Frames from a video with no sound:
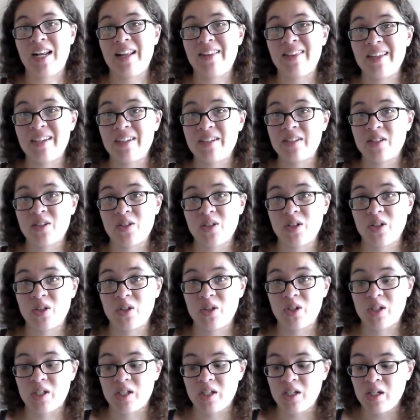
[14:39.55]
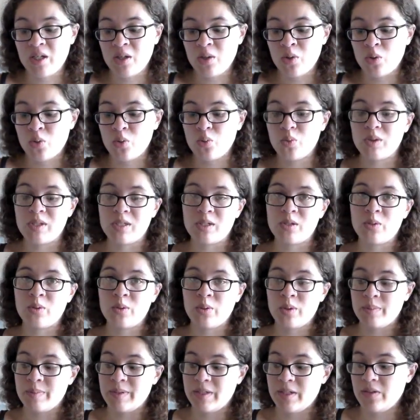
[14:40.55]
and I think it's gonna look really
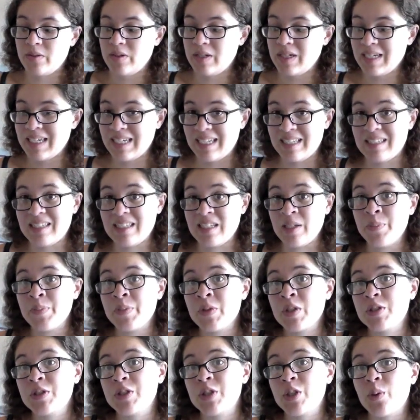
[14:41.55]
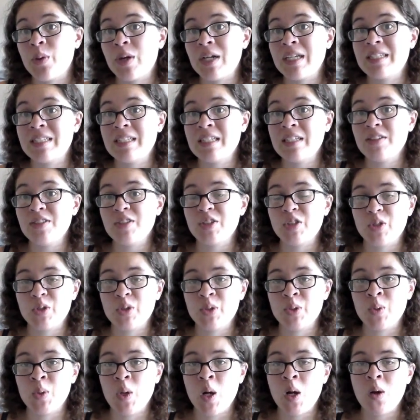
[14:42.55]
cool the bigger it gets. So I did
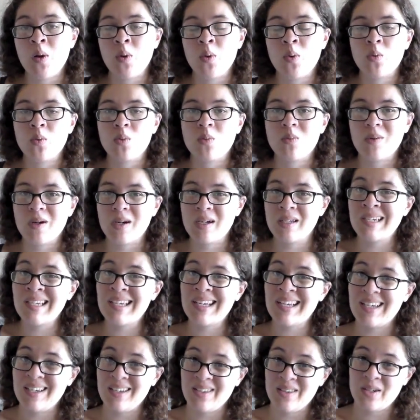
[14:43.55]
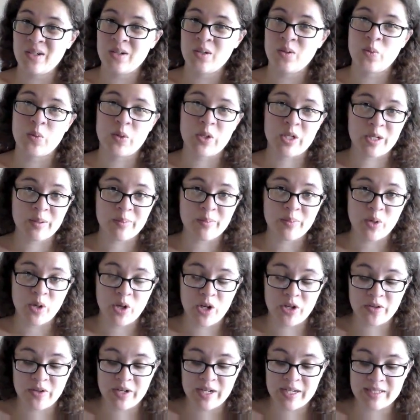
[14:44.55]
do one other work in
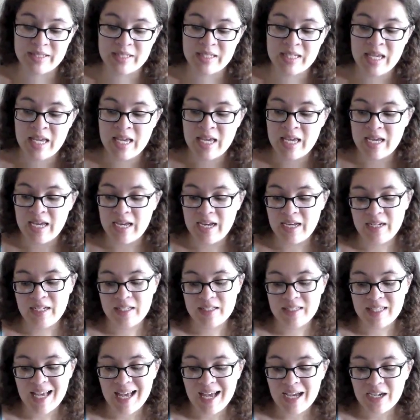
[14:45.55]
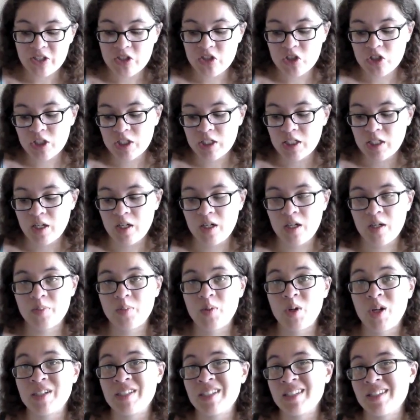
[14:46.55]
progress, and it's actually a
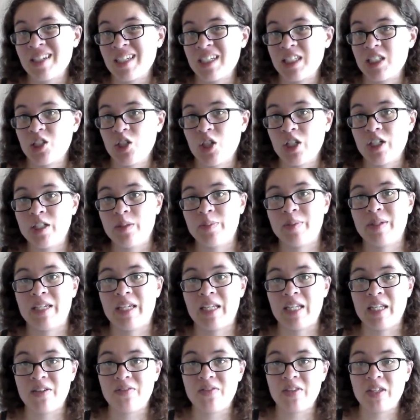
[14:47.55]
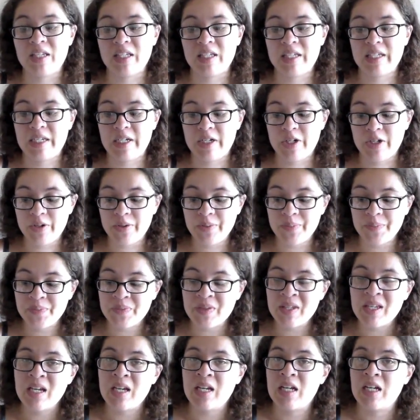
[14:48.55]
project that I started at the beginning of the year.
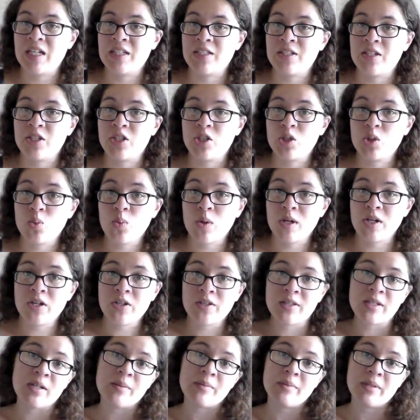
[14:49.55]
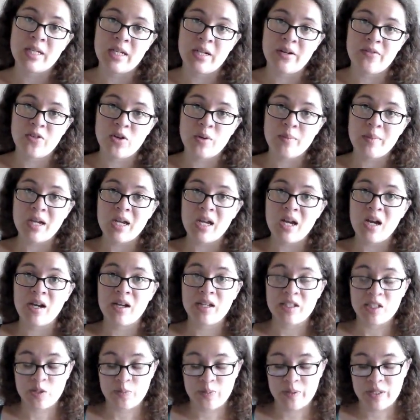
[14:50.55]
It's a sweater that I'm knitting for my
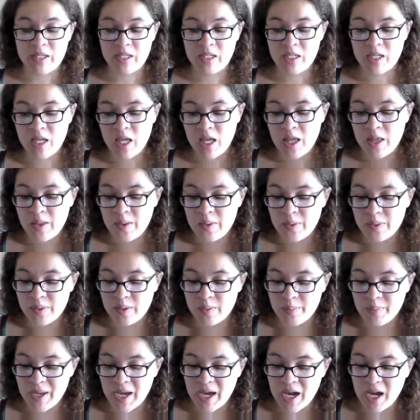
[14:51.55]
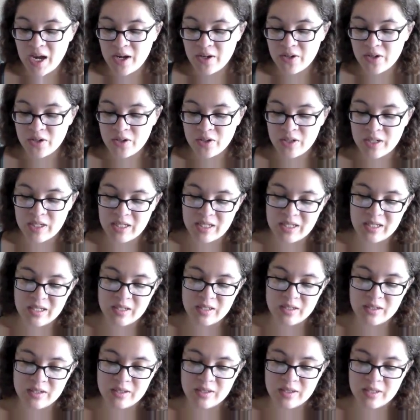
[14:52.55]
husband. The pattern
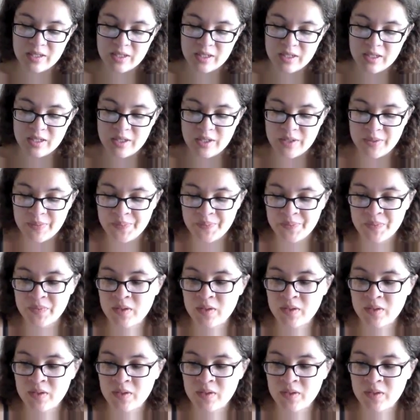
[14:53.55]
is the